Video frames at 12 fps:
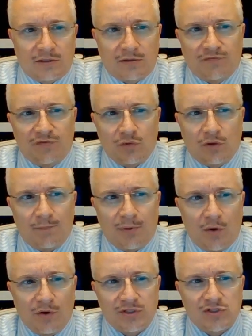few
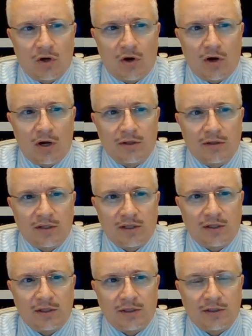components on
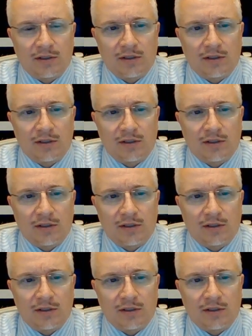the